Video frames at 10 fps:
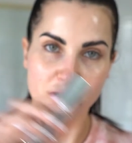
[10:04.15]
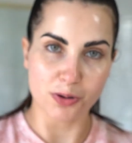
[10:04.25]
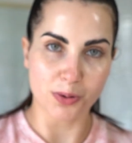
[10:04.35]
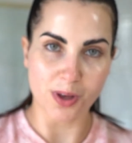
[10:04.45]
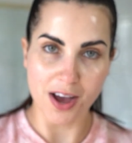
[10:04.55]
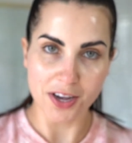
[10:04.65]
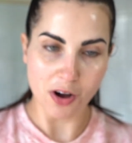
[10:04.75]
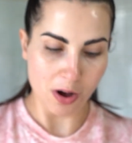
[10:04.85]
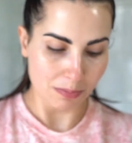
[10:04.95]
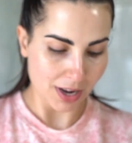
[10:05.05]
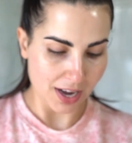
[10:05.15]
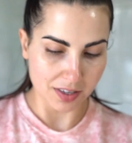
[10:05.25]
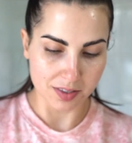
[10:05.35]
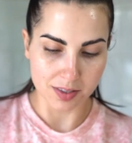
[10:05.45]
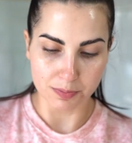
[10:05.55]
is Youth Eye
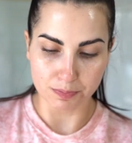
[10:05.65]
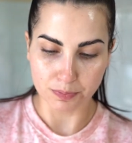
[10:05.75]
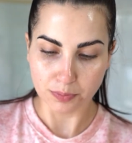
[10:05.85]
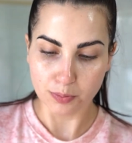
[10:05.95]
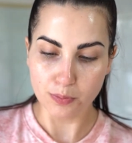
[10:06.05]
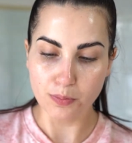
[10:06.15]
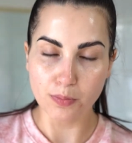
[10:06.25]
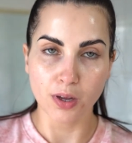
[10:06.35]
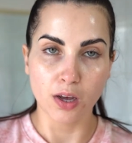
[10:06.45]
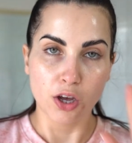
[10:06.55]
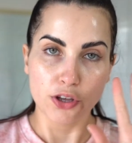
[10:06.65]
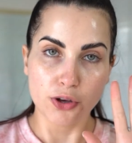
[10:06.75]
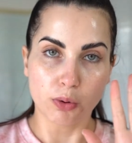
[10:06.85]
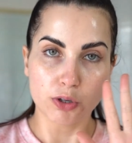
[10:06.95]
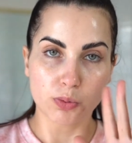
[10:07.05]
Complex. You
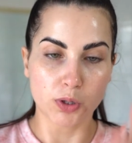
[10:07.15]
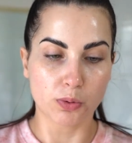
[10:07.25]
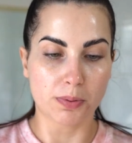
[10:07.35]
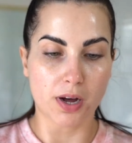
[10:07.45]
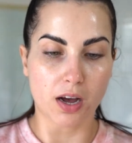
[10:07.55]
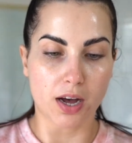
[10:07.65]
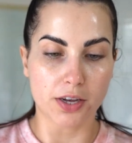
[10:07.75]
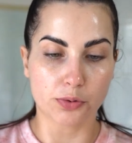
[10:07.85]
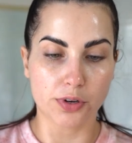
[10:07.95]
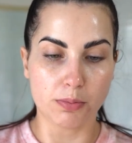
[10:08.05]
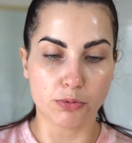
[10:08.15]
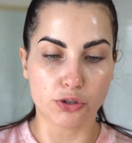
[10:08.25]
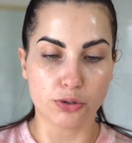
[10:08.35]
always want to apply eye cream